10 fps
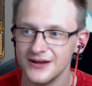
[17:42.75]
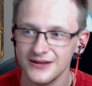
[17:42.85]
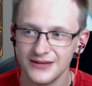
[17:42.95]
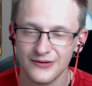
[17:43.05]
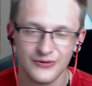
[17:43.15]

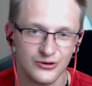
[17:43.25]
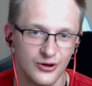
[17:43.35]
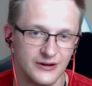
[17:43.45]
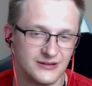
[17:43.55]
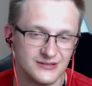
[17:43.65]
then
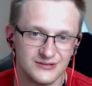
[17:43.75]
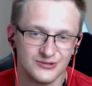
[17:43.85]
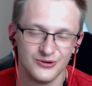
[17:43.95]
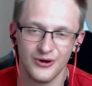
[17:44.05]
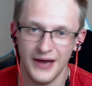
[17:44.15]
return it to
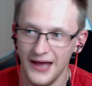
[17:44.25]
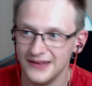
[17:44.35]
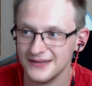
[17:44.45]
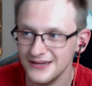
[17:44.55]
your hand.